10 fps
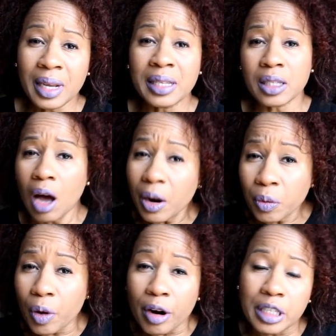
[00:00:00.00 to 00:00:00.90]
it's
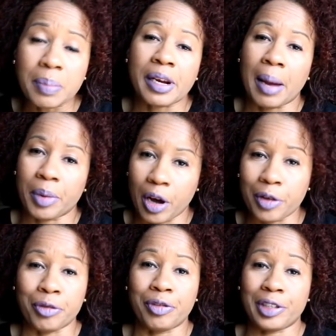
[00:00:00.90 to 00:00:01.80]
gotten worse, but I'm
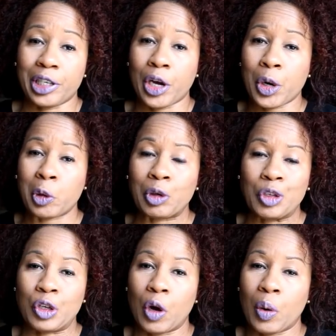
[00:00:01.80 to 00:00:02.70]
now in physio,
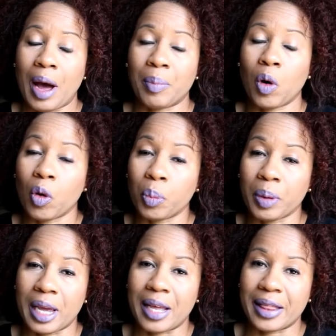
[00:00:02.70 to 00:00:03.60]
so I'm
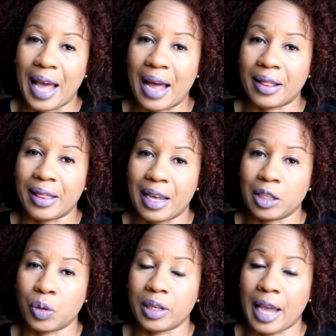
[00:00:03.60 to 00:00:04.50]
hoping that
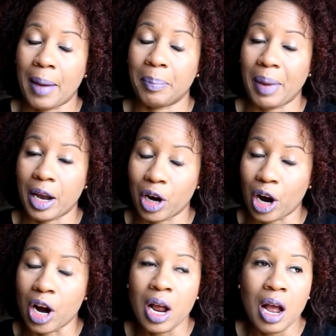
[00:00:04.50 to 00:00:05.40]
things will get
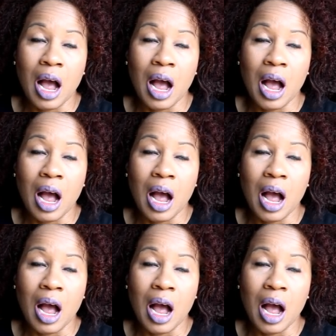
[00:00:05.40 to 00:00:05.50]
better.